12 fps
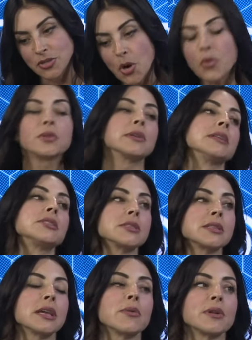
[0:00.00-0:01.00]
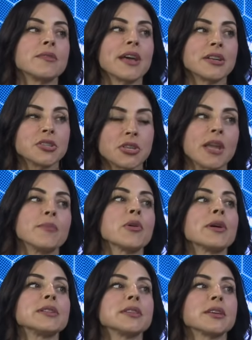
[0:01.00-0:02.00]
totally just get rid of that shame
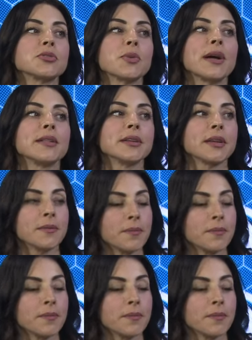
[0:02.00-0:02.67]
around sexuality.